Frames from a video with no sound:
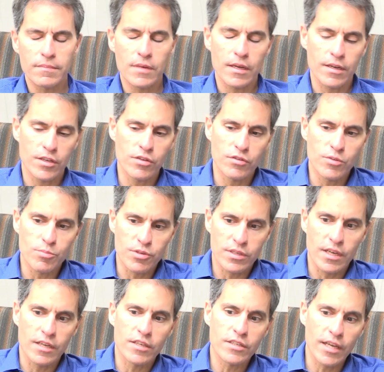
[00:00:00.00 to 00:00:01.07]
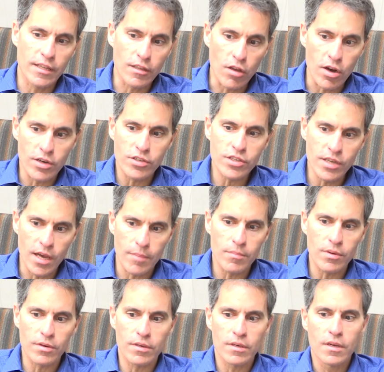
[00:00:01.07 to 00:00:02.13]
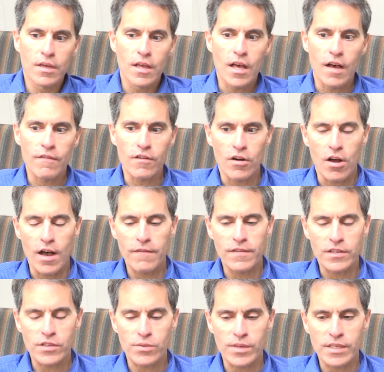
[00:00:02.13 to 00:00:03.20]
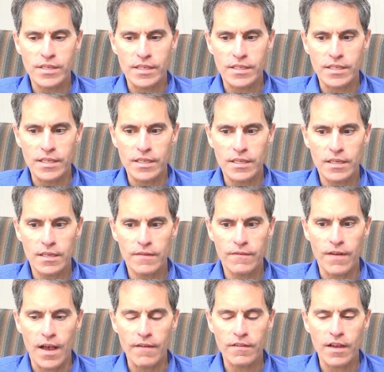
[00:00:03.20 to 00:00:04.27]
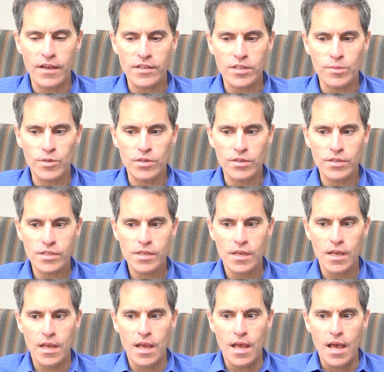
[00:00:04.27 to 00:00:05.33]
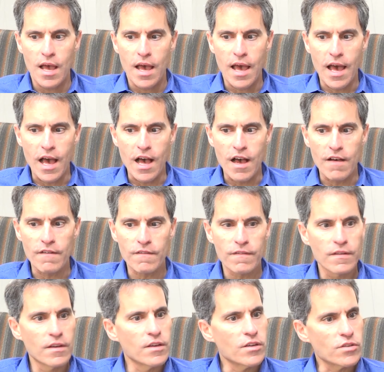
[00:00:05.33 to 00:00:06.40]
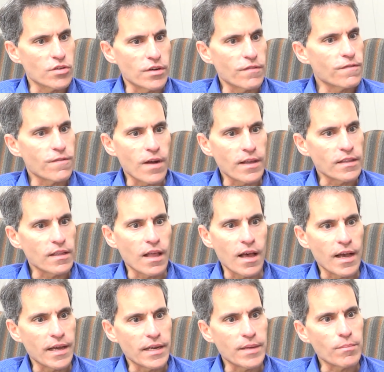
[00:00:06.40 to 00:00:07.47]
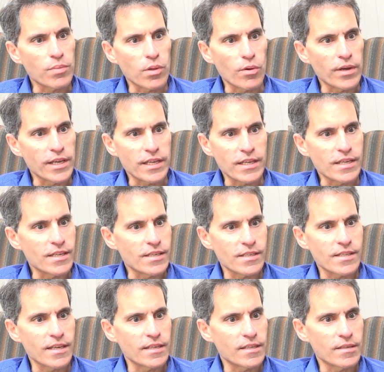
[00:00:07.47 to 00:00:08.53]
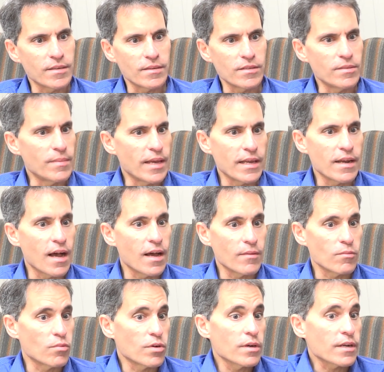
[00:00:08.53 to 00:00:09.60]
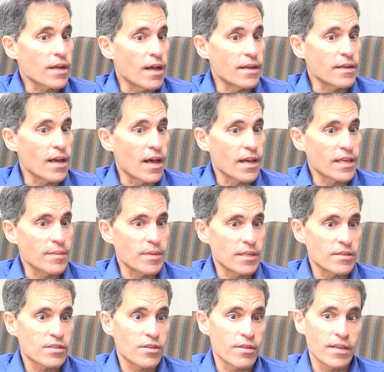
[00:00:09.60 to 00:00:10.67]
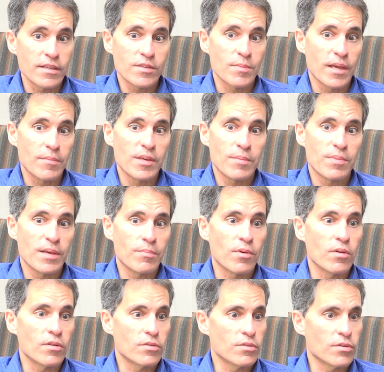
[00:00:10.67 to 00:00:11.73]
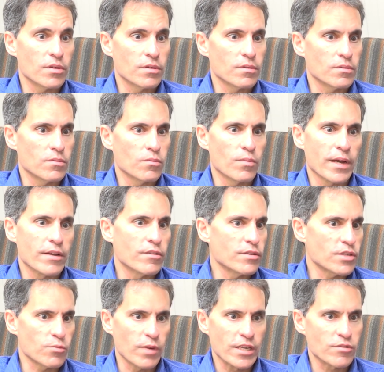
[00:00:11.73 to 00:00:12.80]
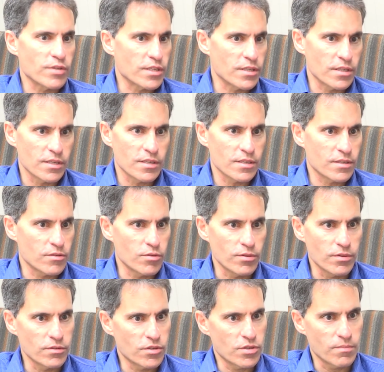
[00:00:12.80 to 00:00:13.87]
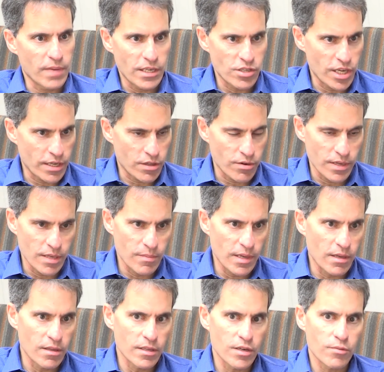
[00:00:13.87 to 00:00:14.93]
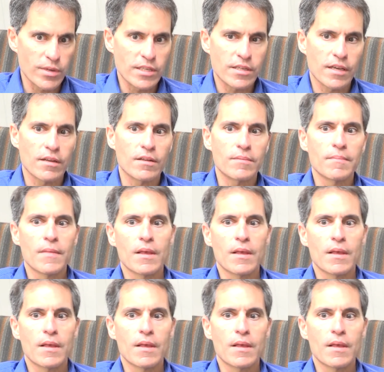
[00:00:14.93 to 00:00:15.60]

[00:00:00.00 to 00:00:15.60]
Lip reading: large number of our Office 365 customers have sort of frontline employees that may not work on documents. So these may be people who are waiters and waitresses who may check their email in a retail